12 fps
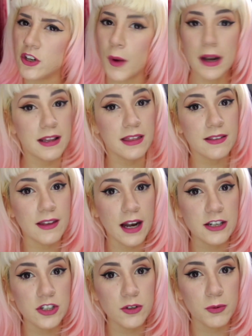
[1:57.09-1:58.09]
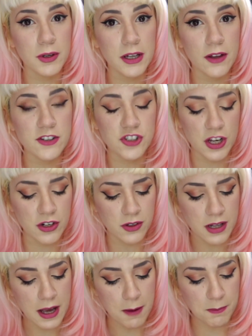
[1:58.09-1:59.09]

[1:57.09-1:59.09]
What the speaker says: do anything that I do, really, on this channel,